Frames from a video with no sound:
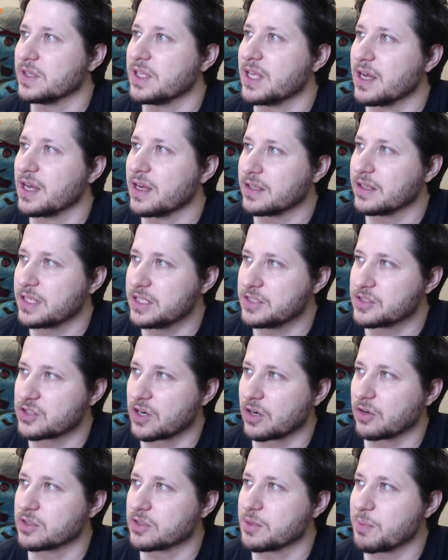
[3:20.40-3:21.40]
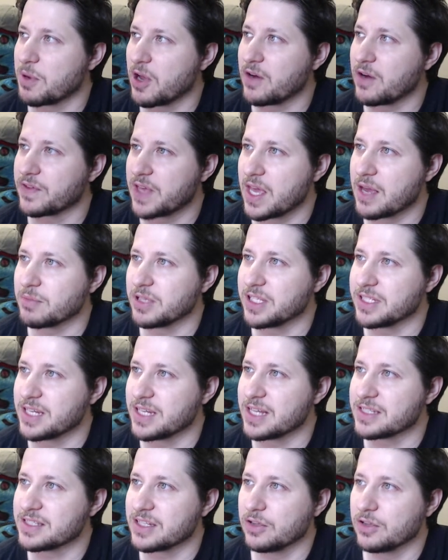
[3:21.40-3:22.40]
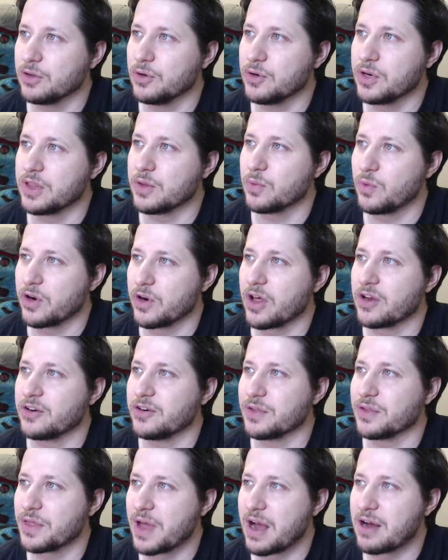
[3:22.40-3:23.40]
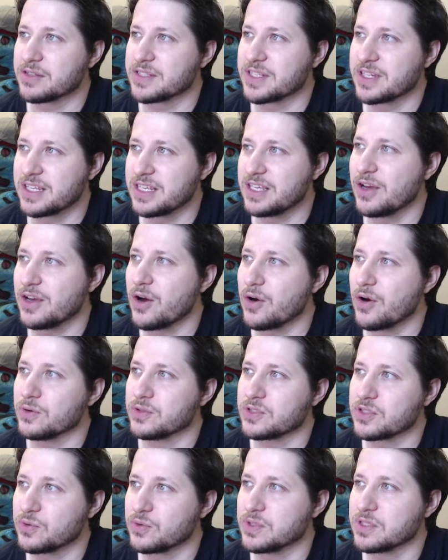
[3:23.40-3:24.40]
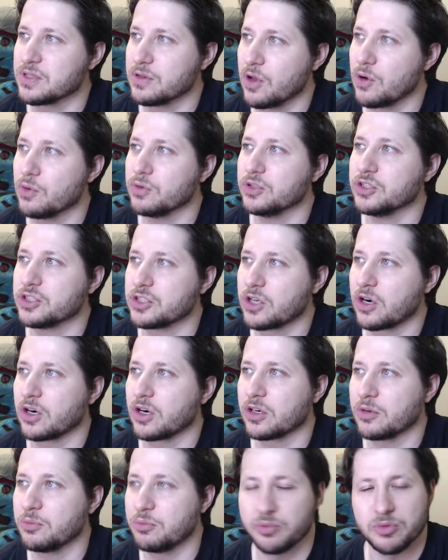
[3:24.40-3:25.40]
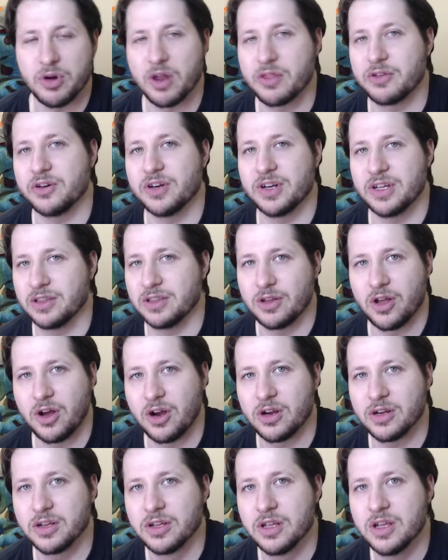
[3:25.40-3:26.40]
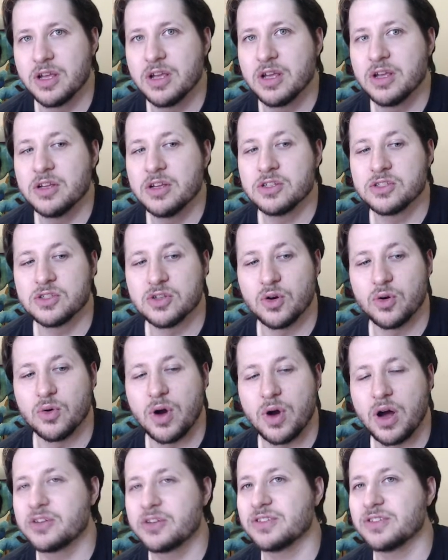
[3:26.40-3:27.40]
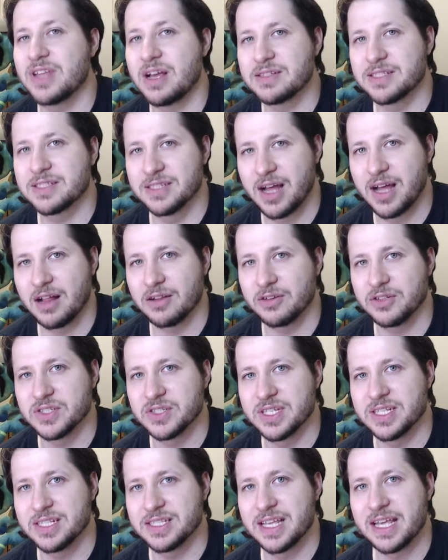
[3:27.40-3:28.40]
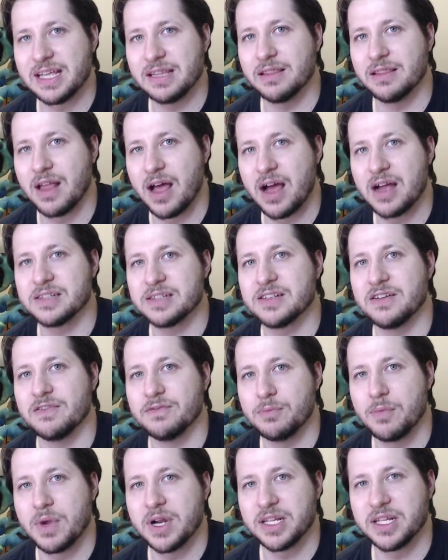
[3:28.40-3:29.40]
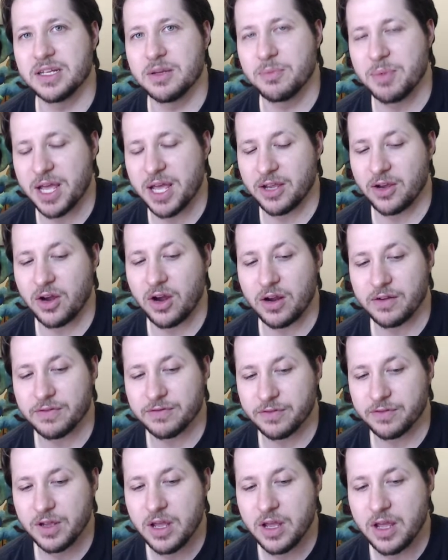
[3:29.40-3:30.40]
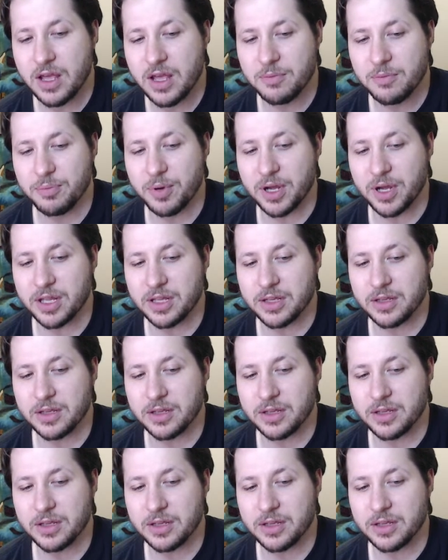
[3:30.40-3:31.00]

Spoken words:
He struggles to pay off gambling debts, including the 100,000 he owes to his loan shark brother-in-law. So $100,000 is a lot of money to pay off, but